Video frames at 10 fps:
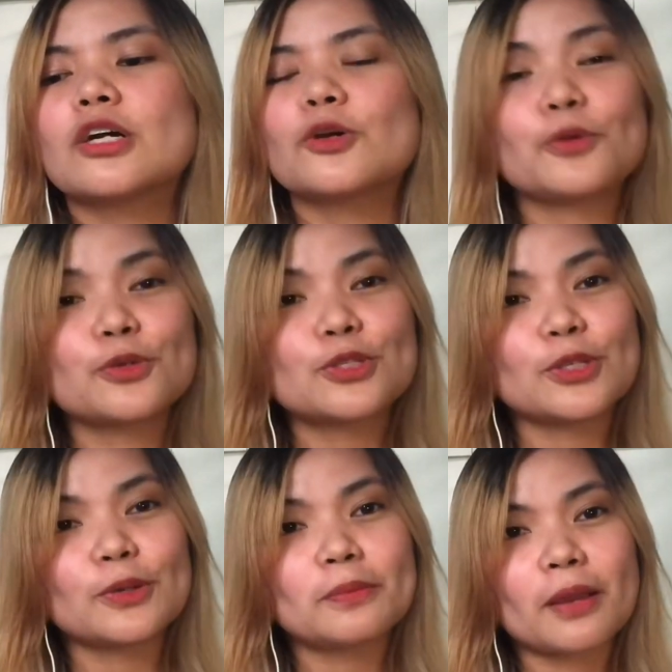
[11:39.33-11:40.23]
gusto
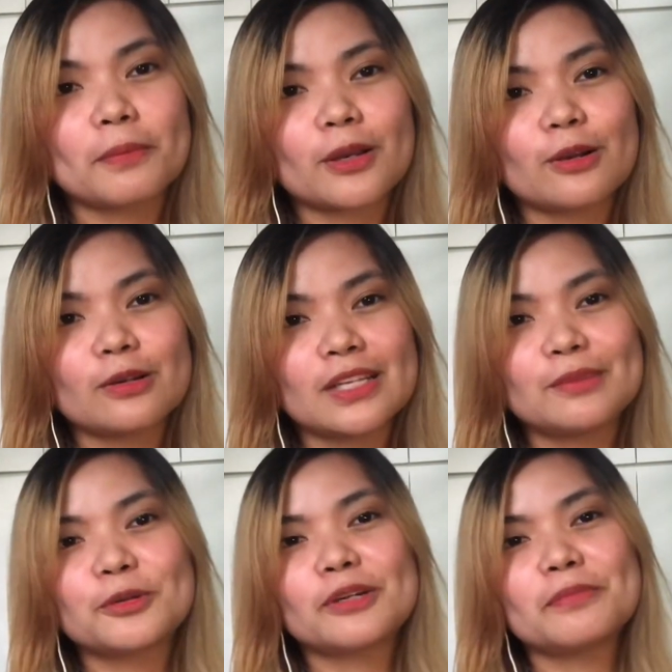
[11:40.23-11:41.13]
niyo
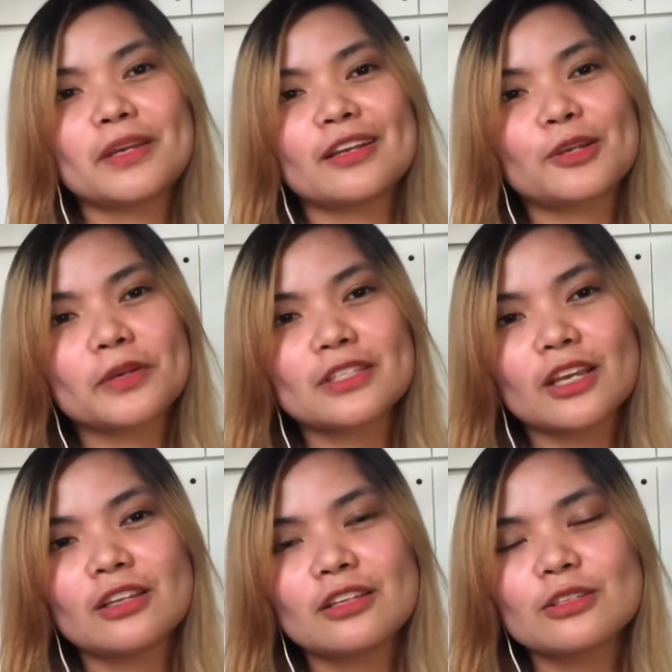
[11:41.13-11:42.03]
makipag-collab or may request
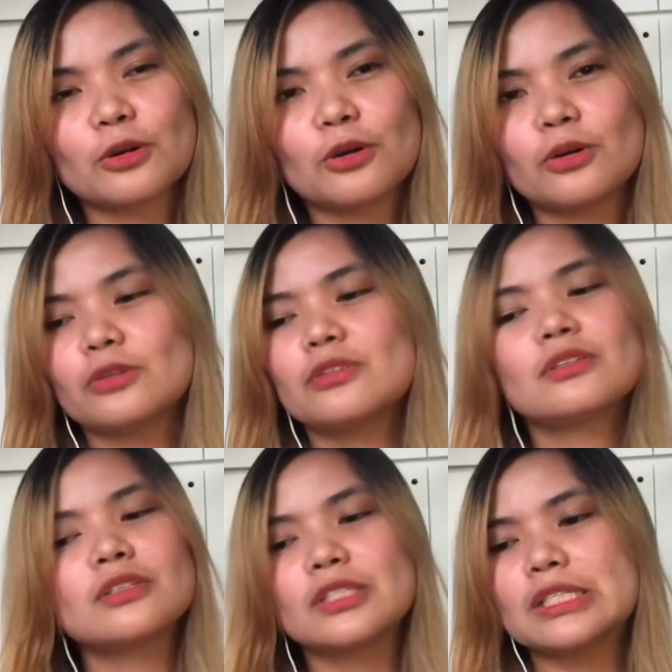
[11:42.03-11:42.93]
kayo na
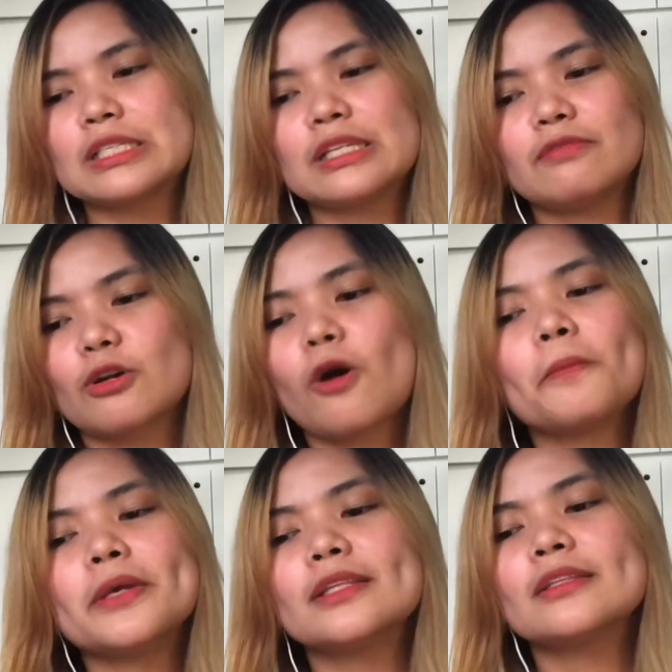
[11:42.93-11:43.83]
songs, just leave a
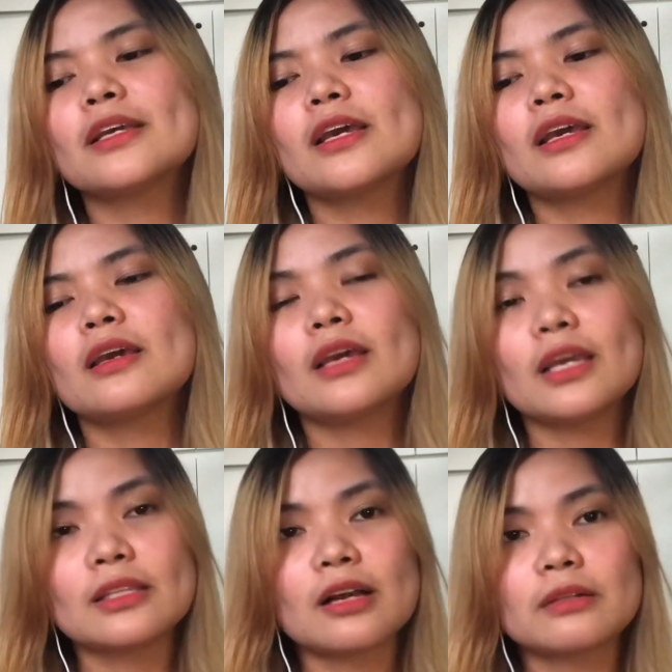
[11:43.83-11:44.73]
comment
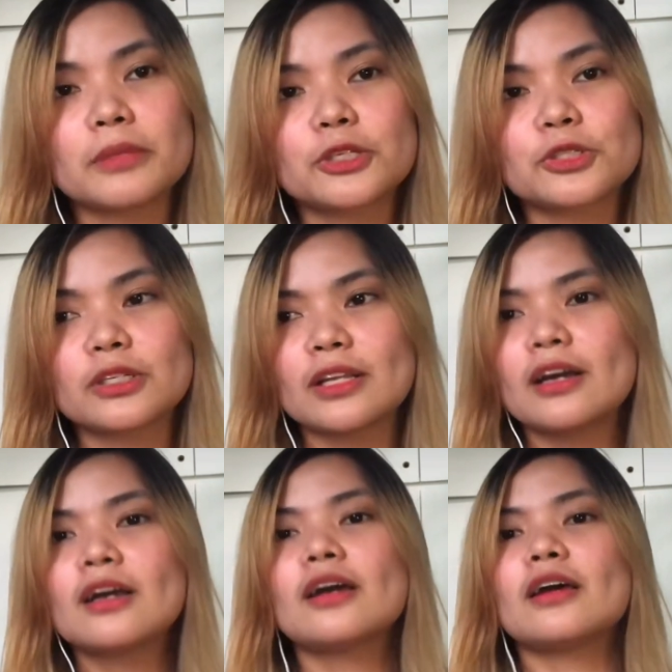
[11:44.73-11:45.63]
and I'll make sure
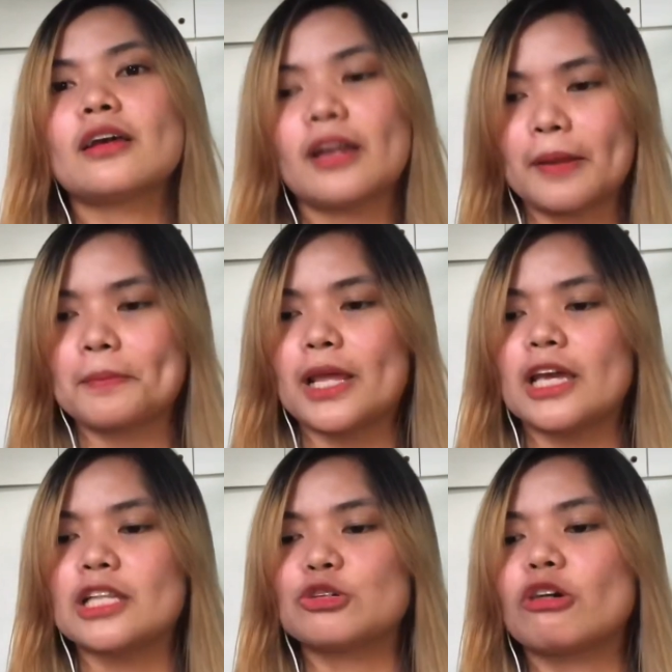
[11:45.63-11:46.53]
na
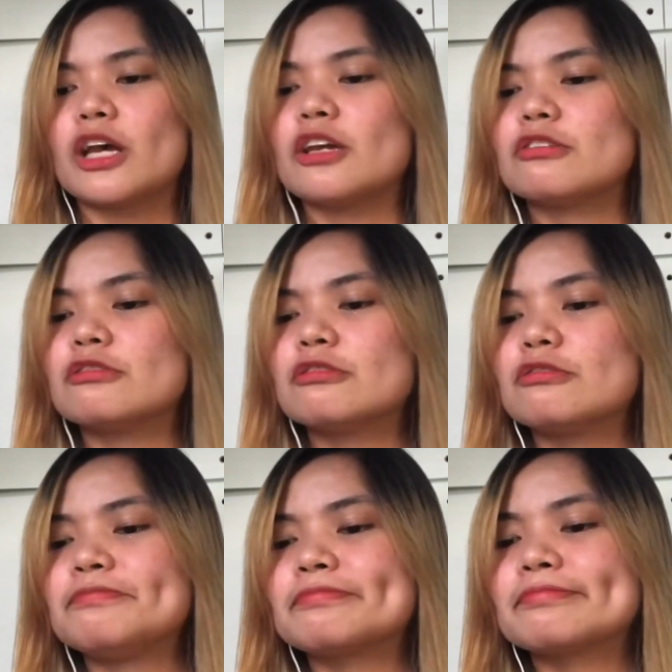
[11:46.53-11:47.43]
re-replyan ko kayo.
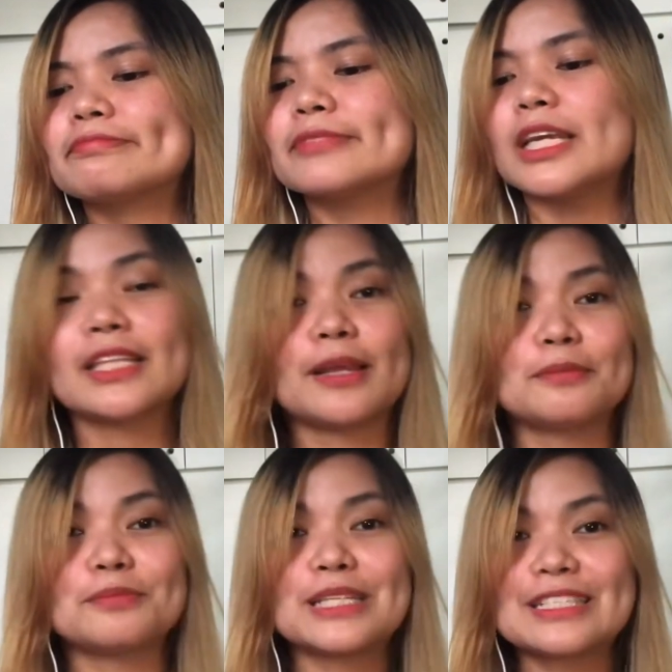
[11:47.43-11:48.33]
And
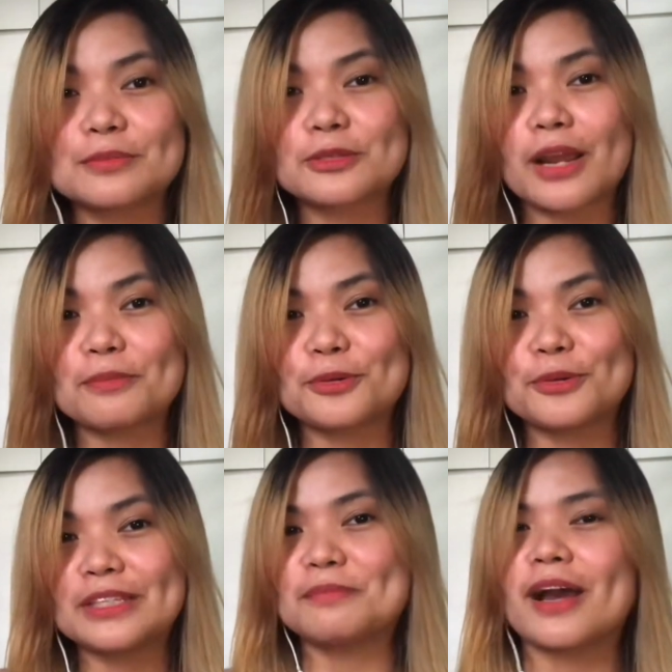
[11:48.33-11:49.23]
then, please subscribe
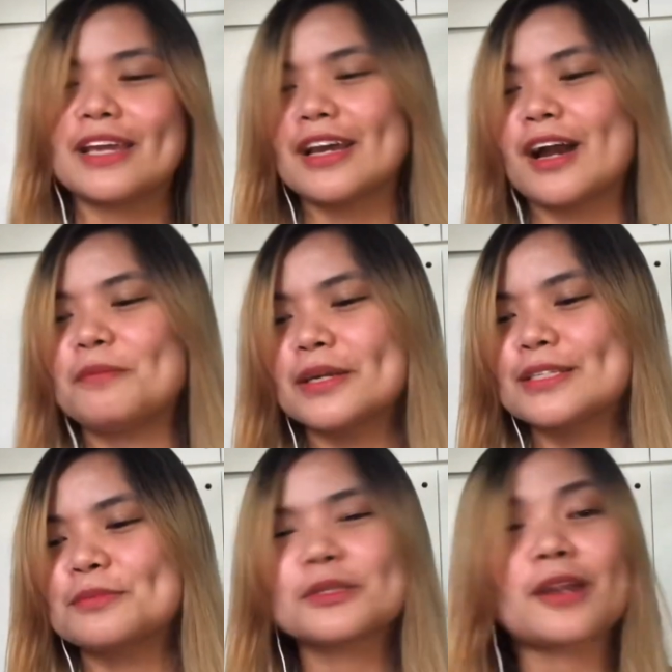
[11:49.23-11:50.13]
kung hindi pa kayo
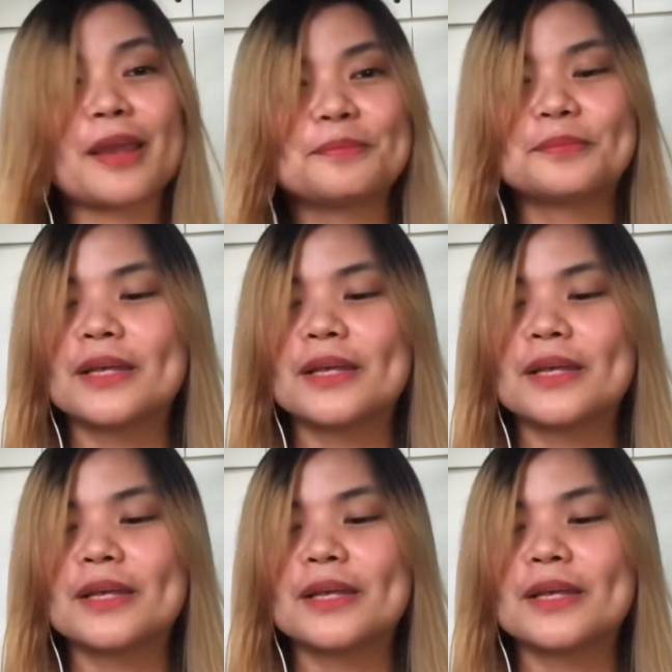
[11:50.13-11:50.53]
nakapag-subscribe.